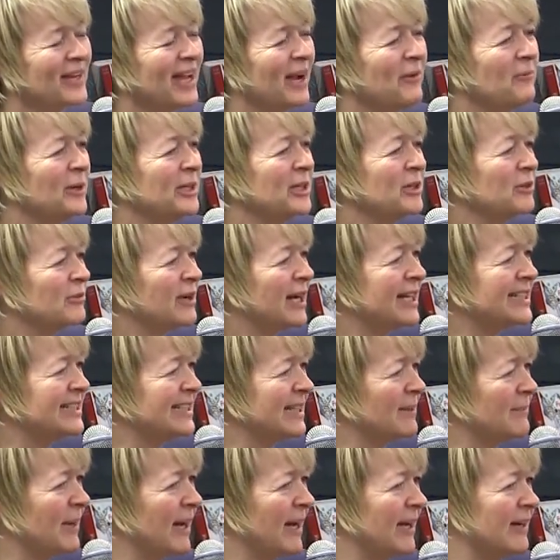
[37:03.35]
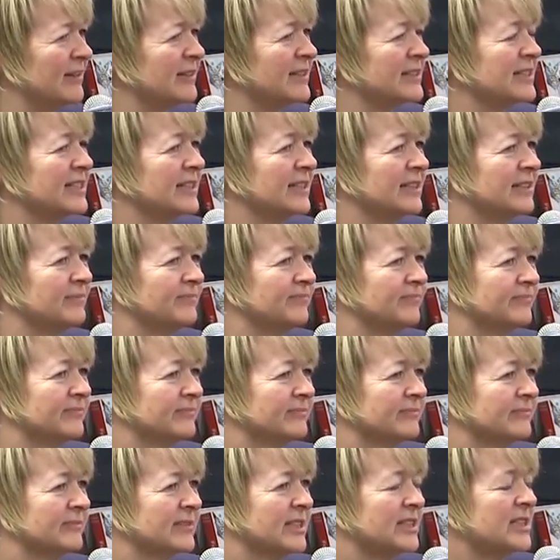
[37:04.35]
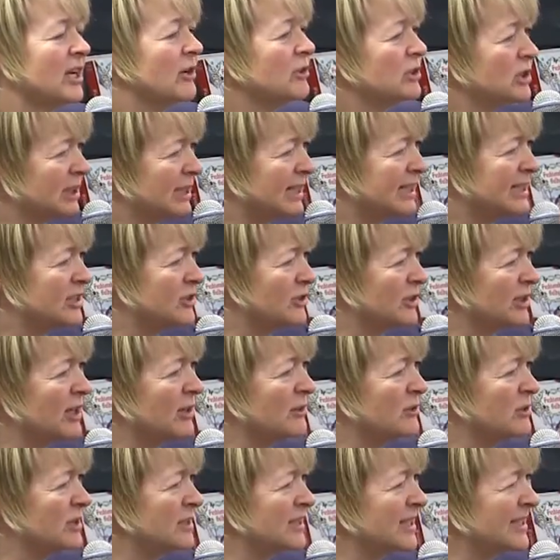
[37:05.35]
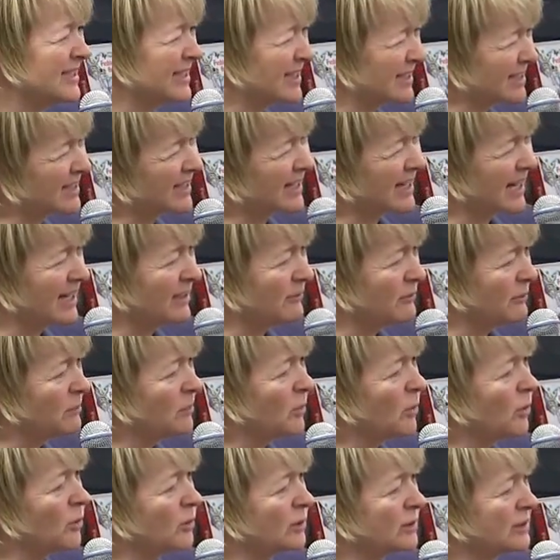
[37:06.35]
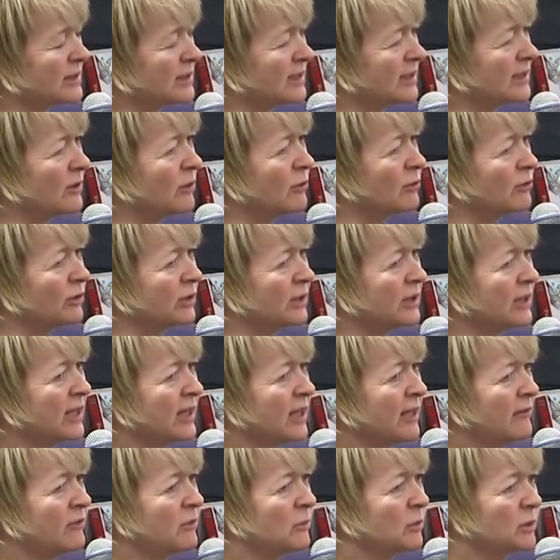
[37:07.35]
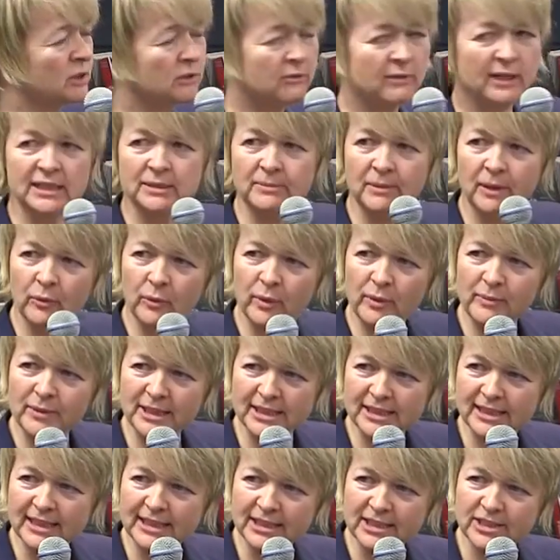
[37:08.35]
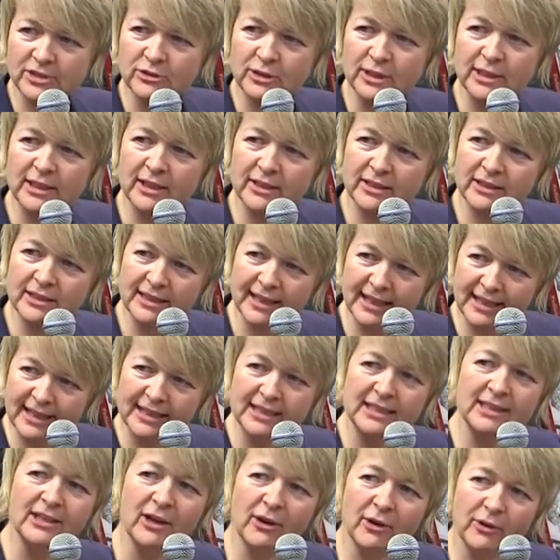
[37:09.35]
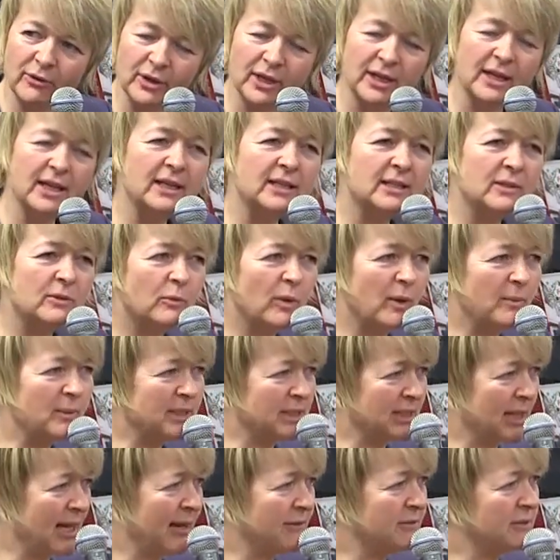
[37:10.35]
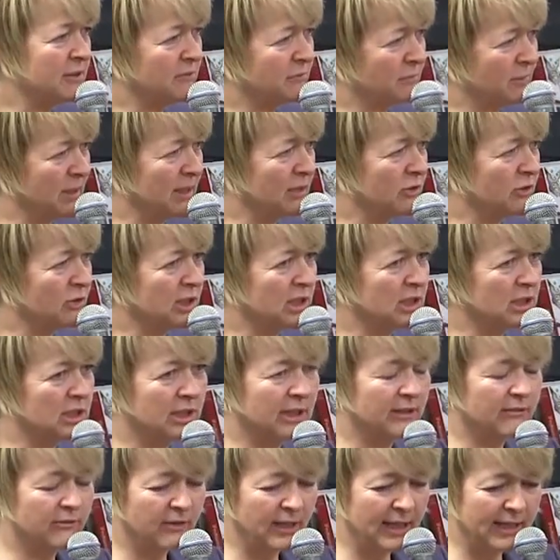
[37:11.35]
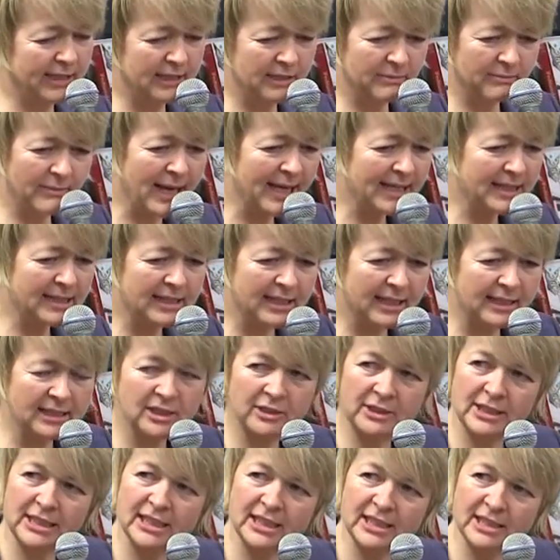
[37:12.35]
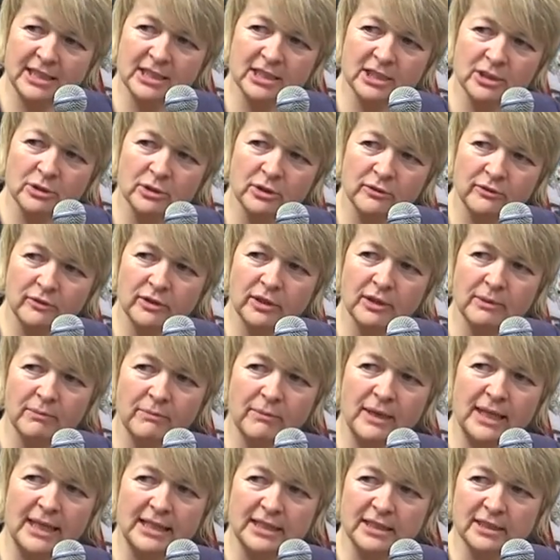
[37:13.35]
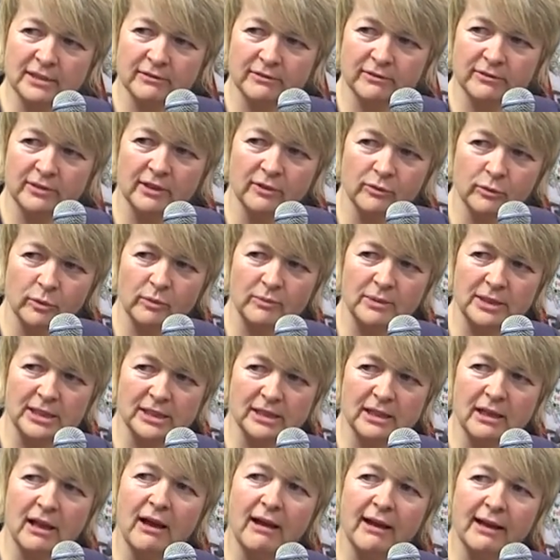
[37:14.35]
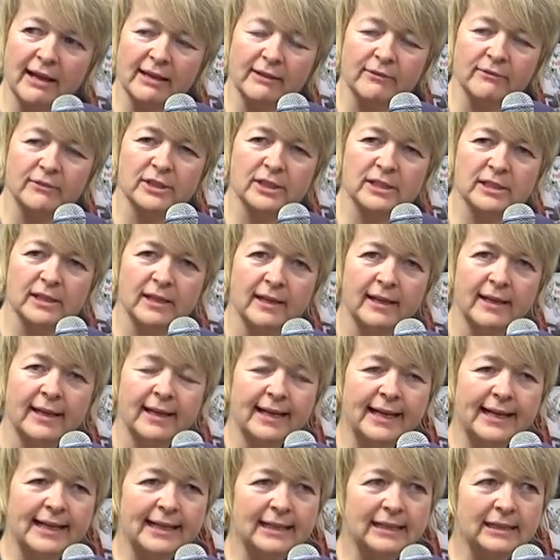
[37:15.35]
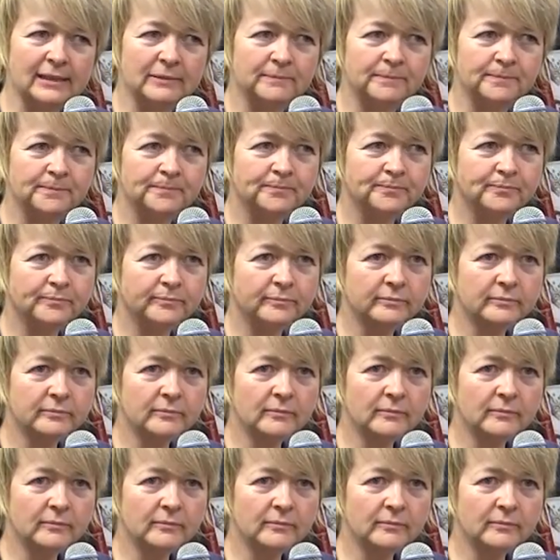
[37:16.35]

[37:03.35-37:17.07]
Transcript: and when you're writing about um, social history, those details are kind of important. And often, if you want to write about women's history, that, mm -hmm. that mm-hmm. you know, women's lives have been traditionally fairly domestic. So this is the sort of the meat of, of women's lives. Um,